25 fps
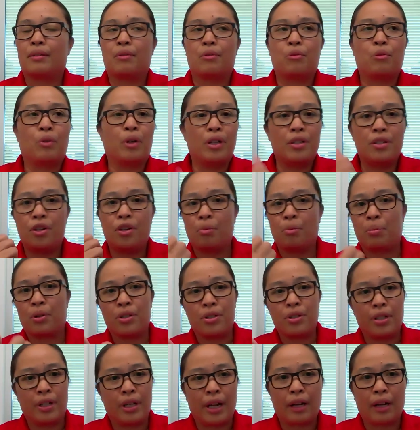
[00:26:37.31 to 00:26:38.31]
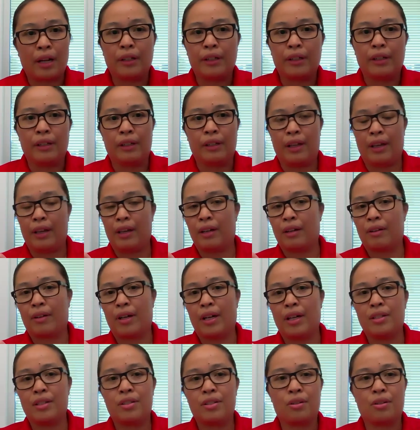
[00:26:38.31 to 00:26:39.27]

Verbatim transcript: what is your personality like, right?